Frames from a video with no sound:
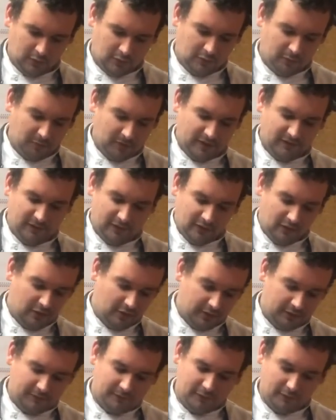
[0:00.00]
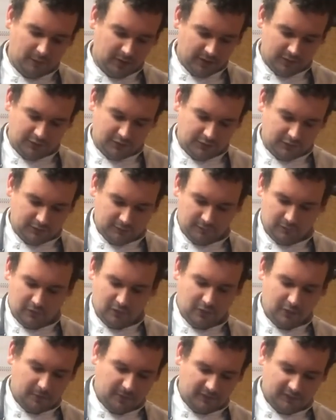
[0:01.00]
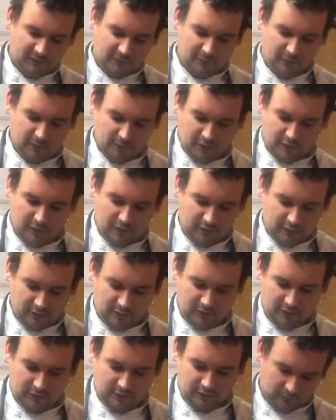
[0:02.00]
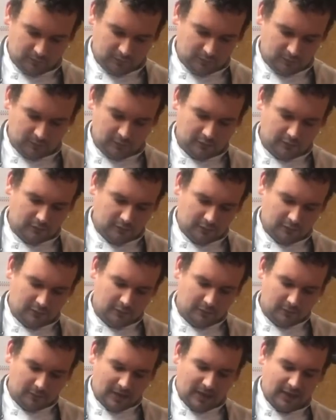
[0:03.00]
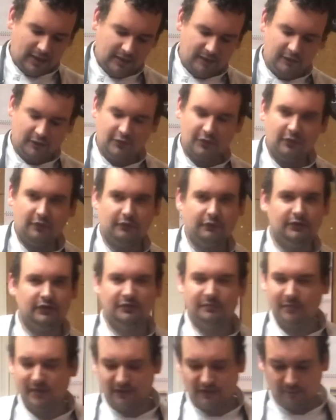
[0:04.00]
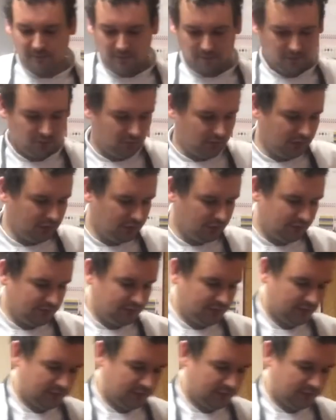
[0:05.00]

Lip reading: Blend the lot if you wish, if you want it a bit smoother. I like the chunks, makes it a bit more interesting,